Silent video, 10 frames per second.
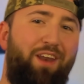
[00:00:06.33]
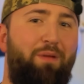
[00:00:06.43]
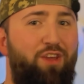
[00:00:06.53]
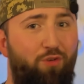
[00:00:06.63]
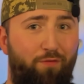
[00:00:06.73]
how to
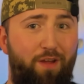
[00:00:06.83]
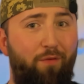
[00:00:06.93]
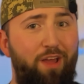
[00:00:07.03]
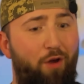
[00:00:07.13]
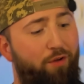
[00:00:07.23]
make your
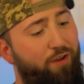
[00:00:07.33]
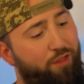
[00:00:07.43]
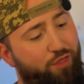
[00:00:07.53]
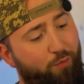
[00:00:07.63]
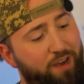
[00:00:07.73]
very own
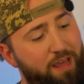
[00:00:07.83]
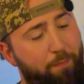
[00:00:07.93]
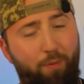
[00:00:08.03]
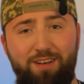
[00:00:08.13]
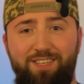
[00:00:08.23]

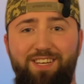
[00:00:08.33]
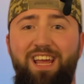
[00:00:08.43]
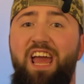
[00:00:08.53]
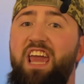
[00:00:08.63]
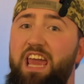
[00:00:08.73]
3D printed,
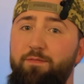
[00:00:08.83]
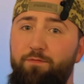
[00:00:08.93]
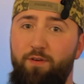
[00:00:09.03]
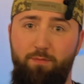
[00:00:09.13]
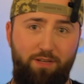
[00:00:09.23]

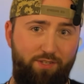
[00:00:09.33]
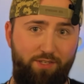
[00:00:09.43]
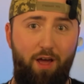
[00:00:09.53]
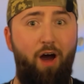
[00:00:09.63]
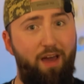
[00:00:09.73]

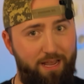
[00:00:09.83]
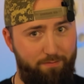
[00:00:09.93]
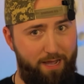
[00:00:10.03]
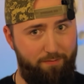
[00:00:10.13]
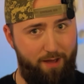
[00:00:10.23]
infamous
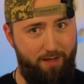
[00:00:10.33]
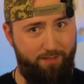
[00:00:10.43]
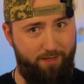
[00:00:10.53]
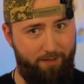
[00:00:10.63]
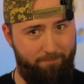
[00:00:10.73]
Iron Man
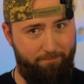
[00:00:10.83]
mask.